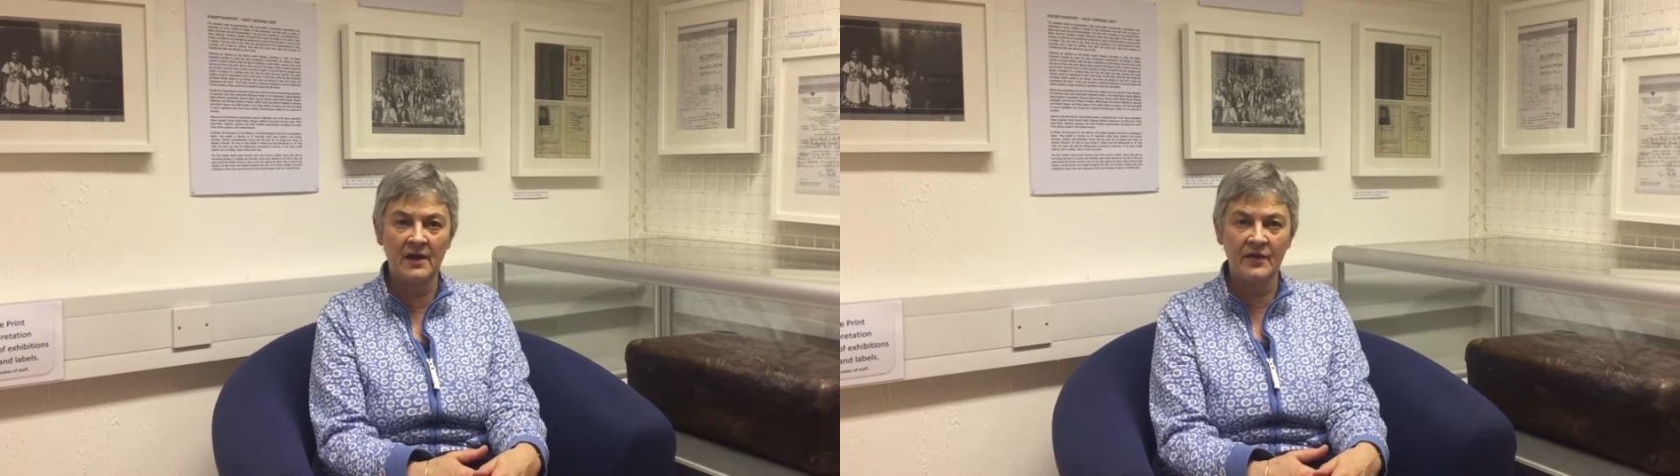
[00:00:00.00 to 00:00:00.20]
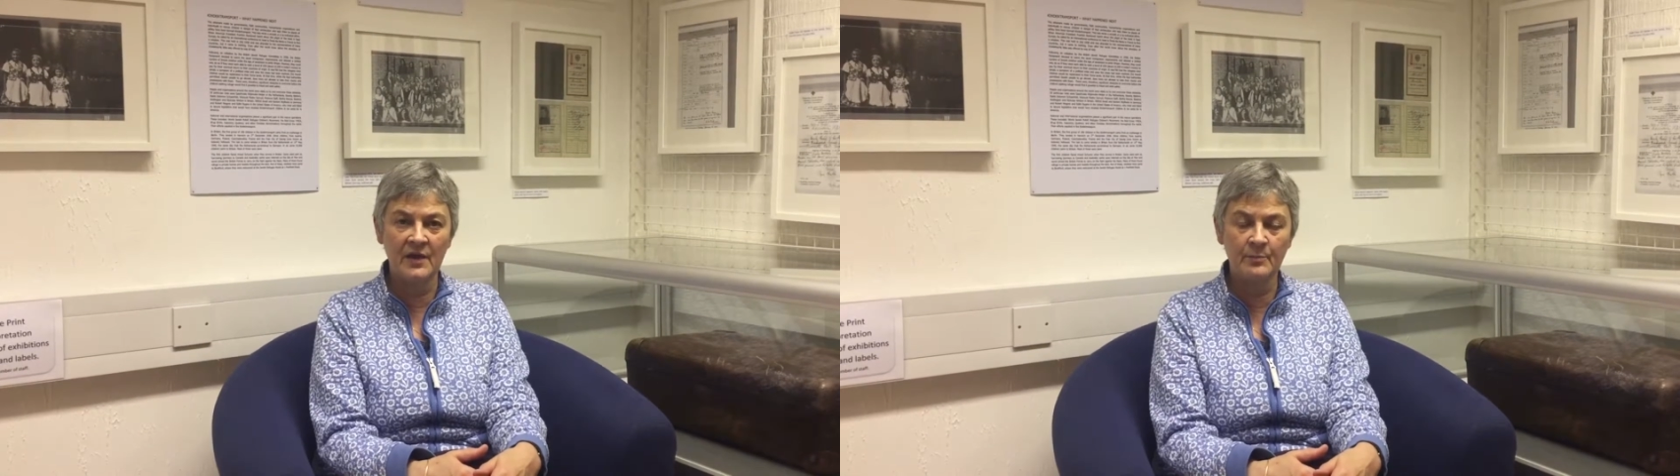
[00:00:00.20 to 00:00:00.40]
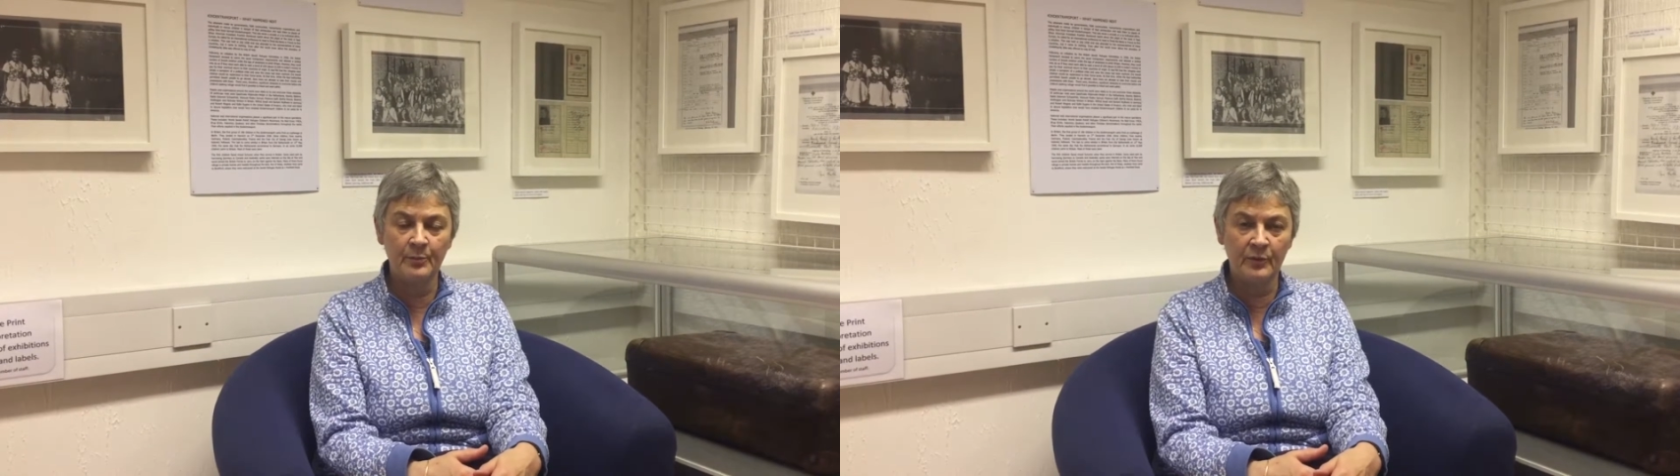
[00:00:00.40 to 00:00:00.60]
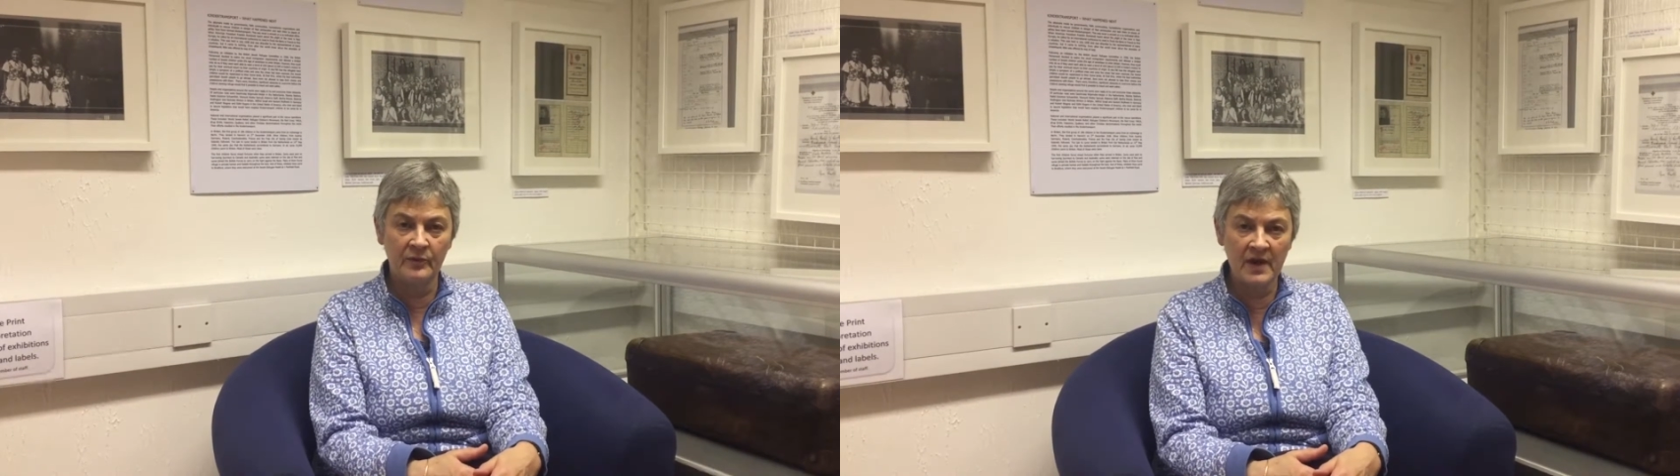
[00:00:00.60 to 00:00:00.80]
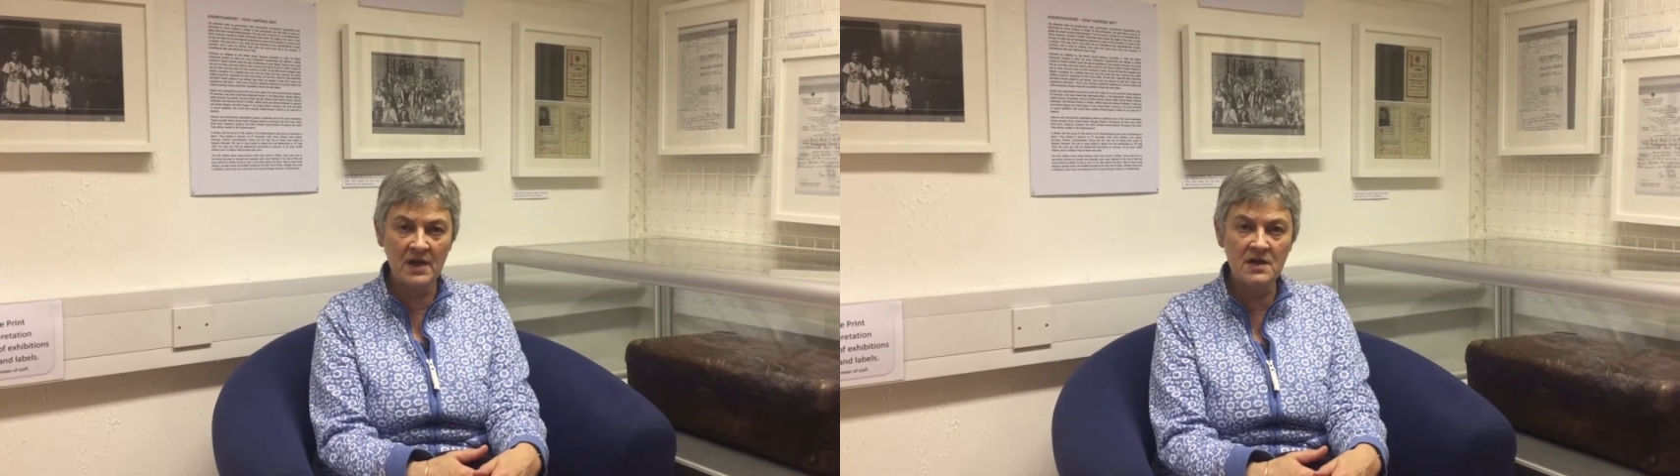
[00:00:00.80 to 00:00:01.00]
I think
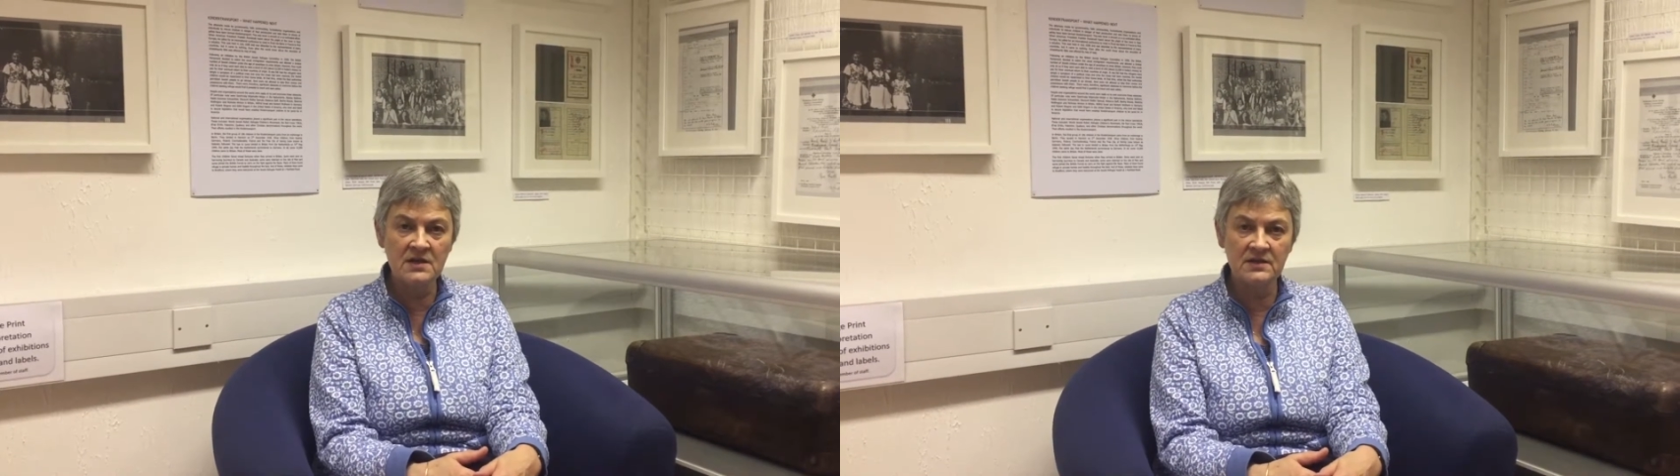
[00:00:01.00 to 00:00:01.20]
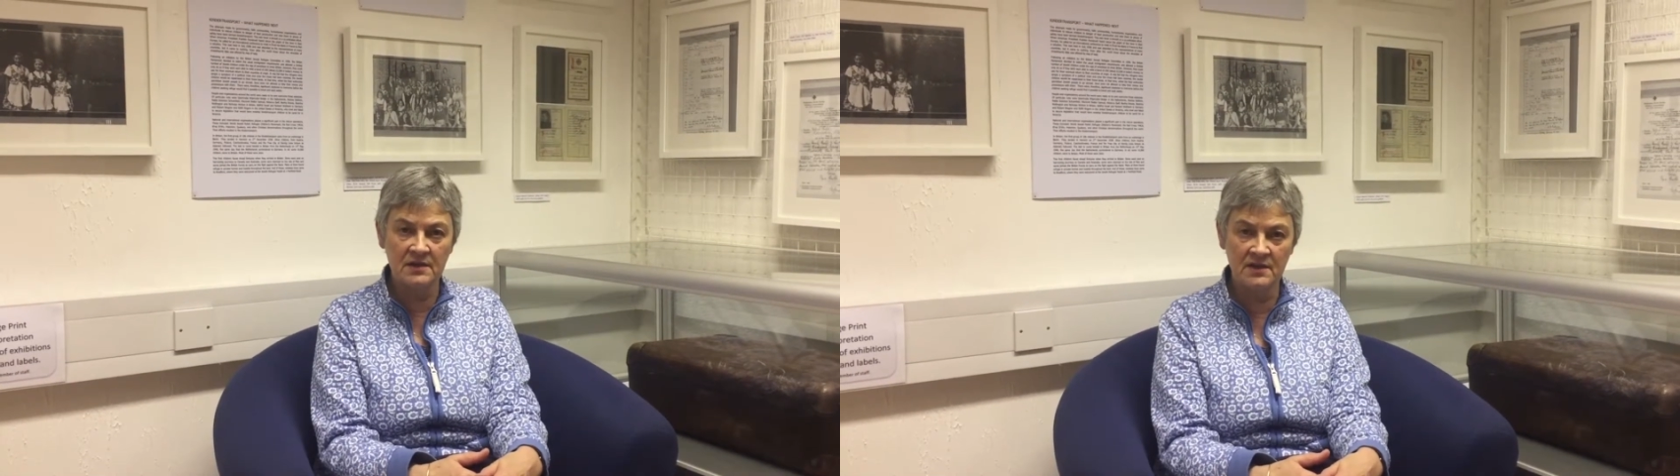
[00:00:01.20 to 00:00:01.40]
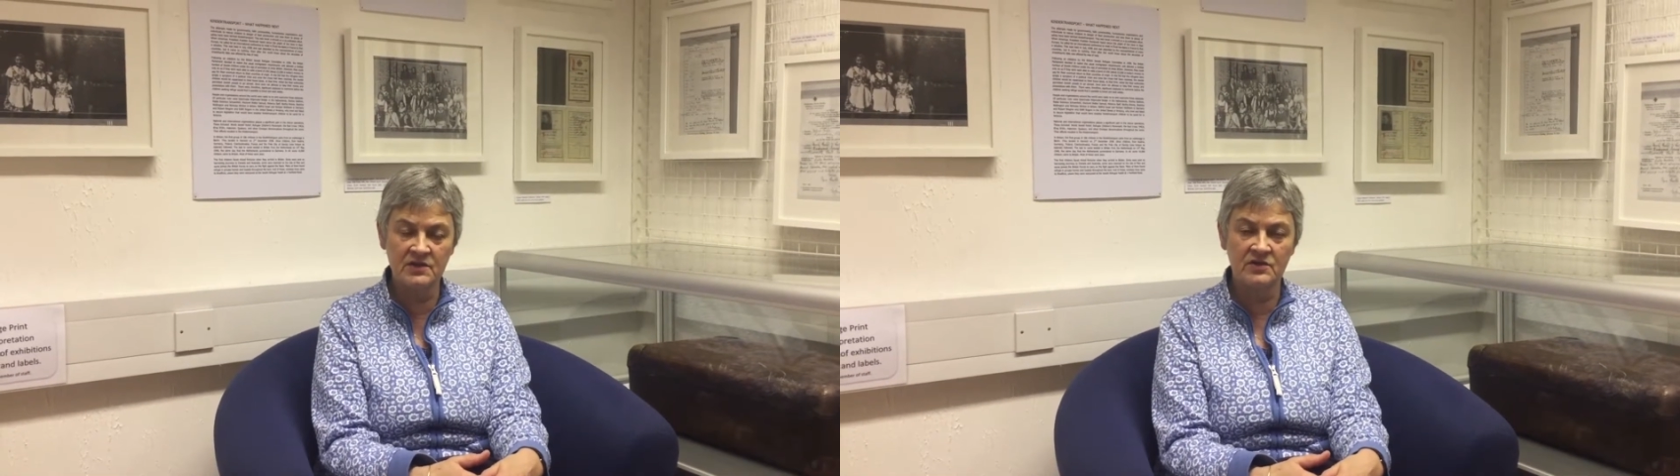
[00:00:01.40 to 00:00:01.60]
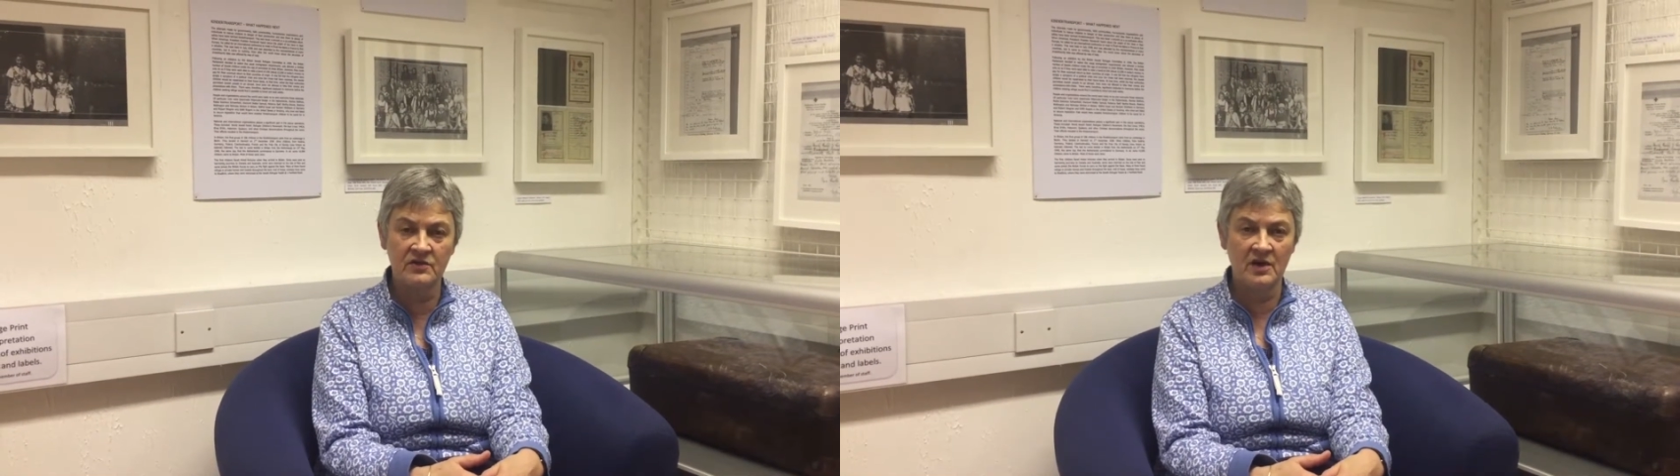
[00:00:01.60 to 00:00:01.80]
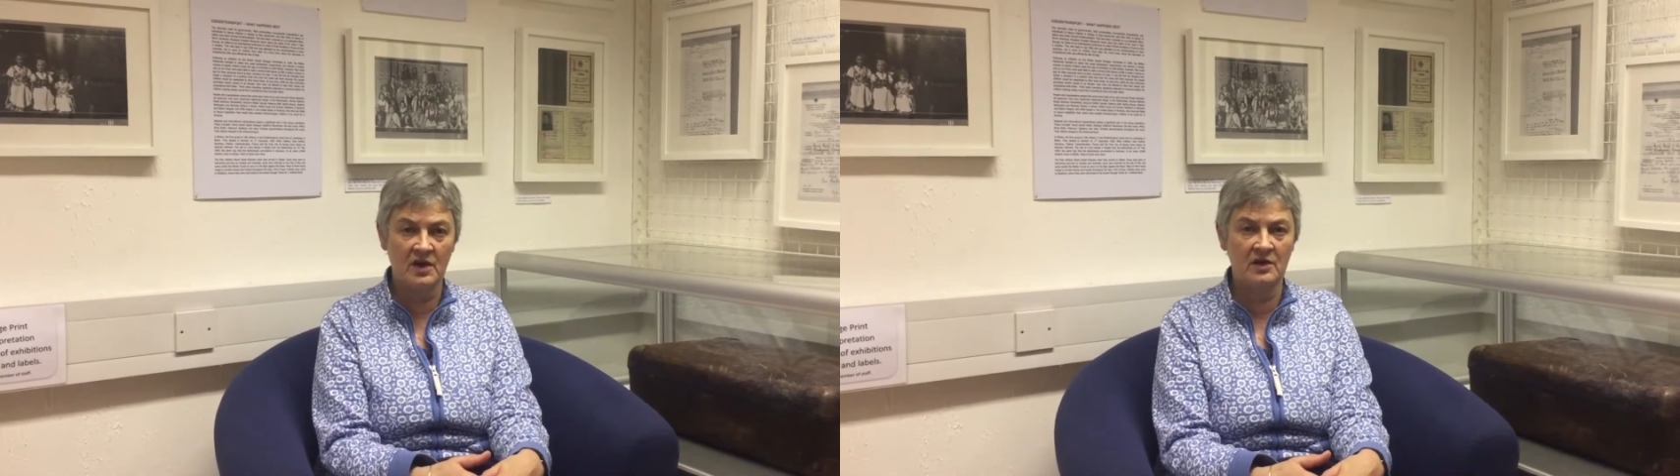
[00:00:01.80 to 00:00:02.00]
brings
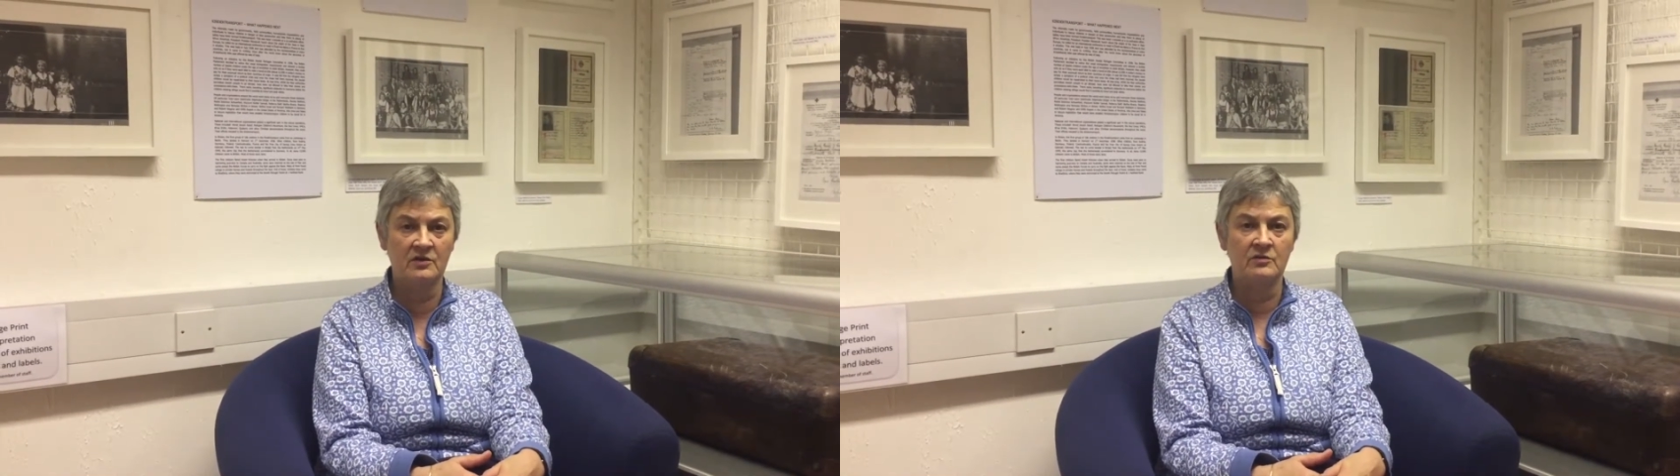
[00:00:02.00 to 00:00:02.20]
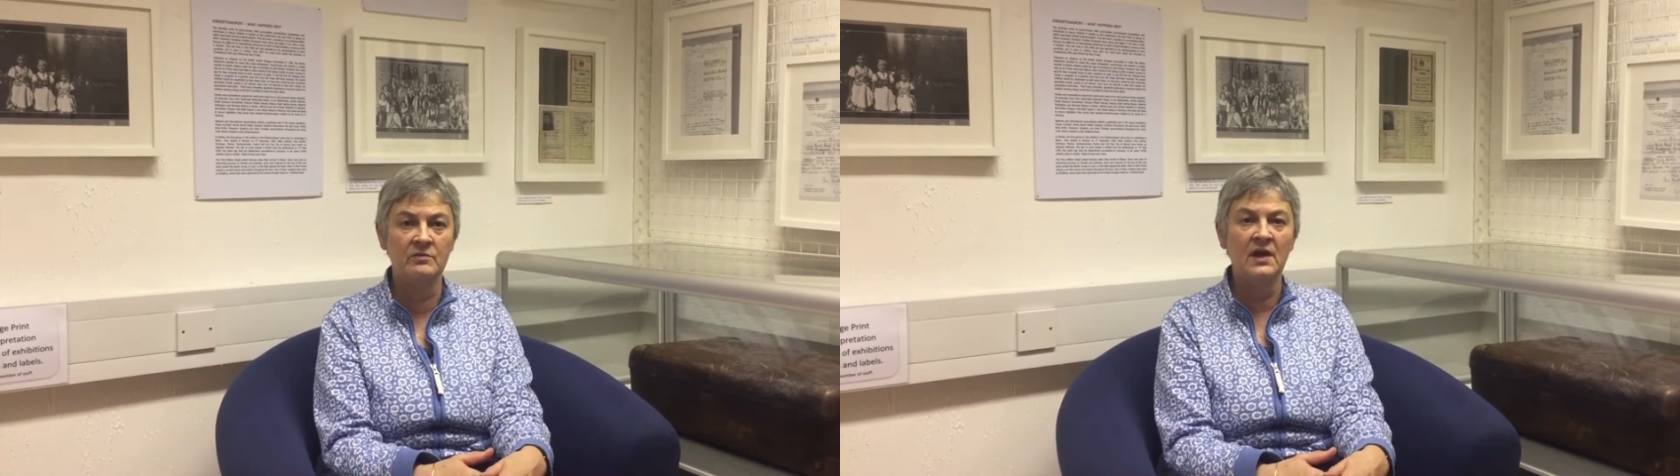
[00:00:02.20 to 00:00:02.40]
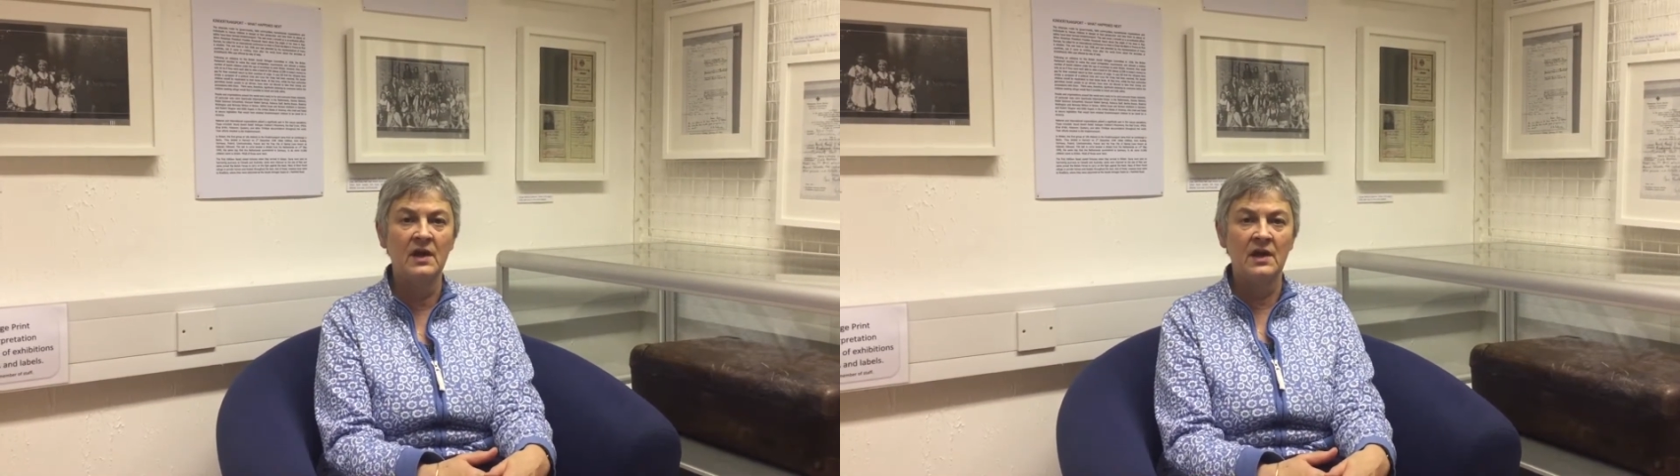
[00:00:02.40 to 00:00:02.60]
history home